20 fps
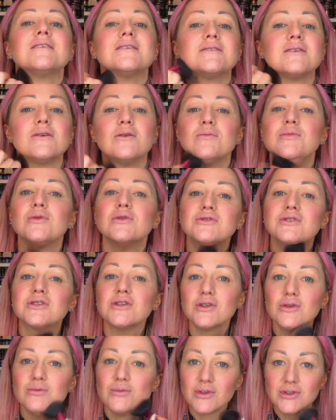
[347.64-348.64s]
You don't want to put
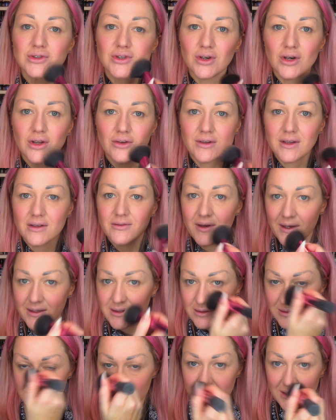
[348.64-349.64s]
too much colour in the
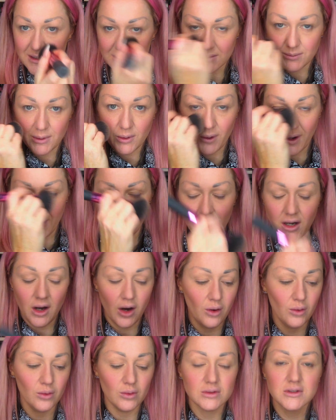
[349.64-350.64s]
face, it needs to be quite a
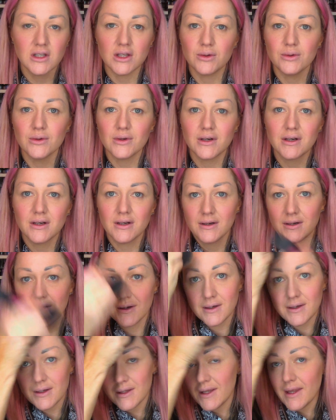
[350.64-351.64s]
cold look.
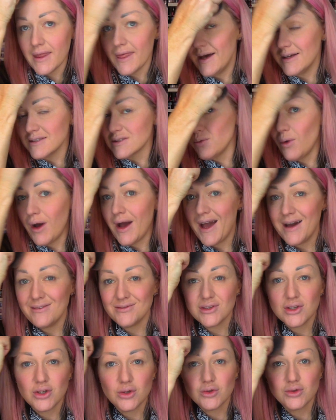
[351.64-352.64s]
That's why
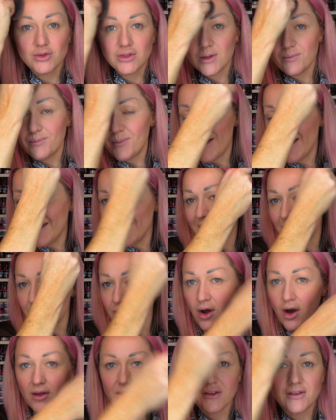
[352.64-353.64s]
I've used the pink
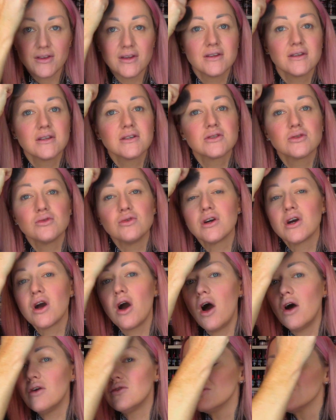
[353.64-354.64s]
rather than the sort of
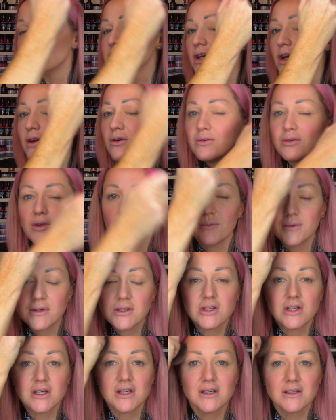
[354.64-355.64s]
coral tone on my
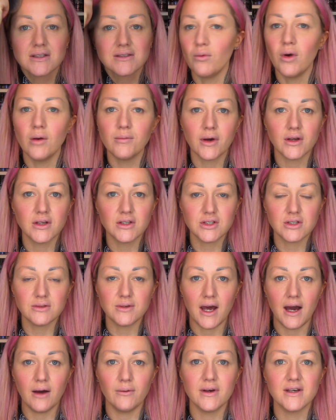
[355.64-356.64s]
cheeks. What I'm going to do
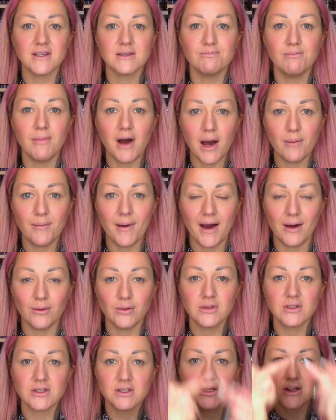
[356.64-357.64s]
now is map
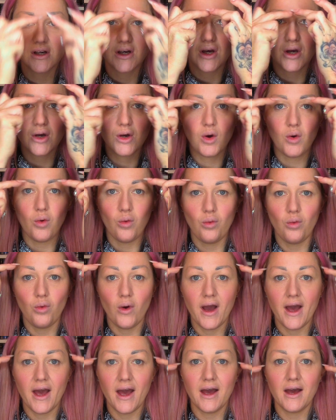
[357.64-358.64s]
out
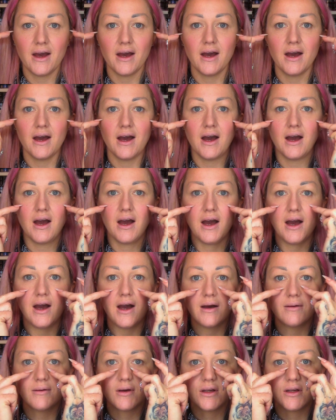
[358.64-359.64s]
where
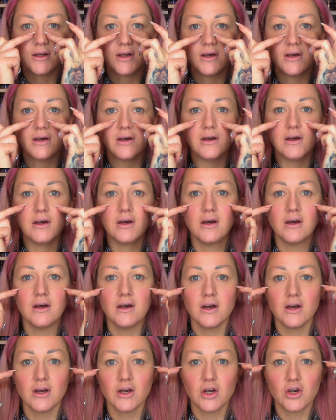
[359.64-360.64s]
I'm going to
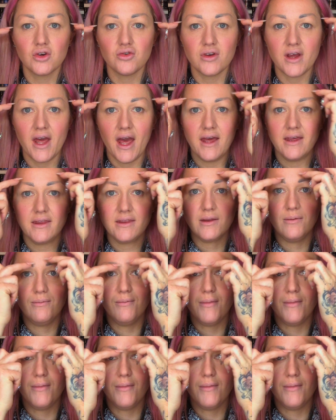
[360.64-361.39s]
create the